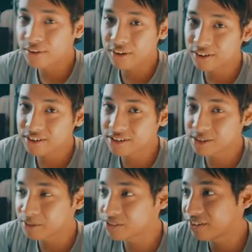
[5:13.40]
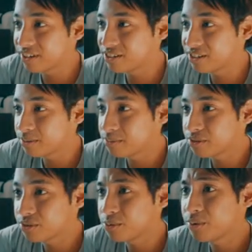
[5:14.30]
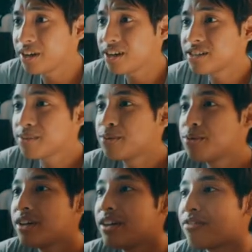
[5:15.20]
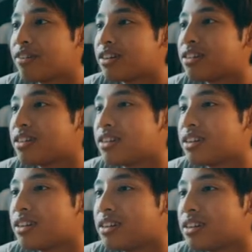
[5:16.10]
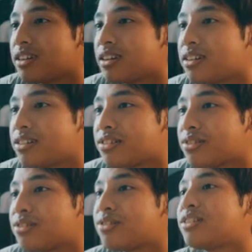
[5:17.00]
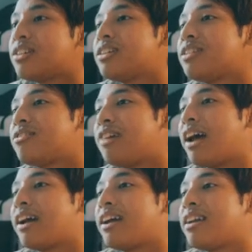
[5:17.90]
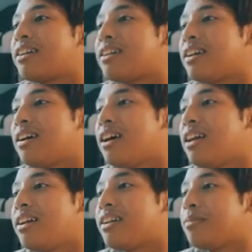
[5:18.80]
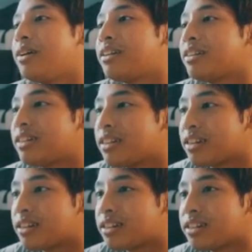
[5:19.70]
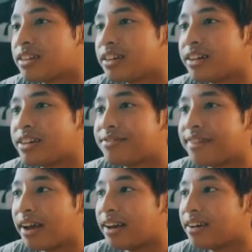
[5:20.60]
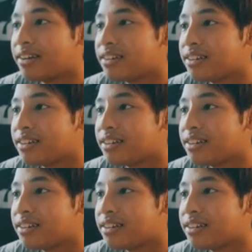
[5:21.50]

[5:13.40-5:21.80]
No, not specifically Instagram. So we need some Moody effect in there. So just drag it a little bit, it's fine.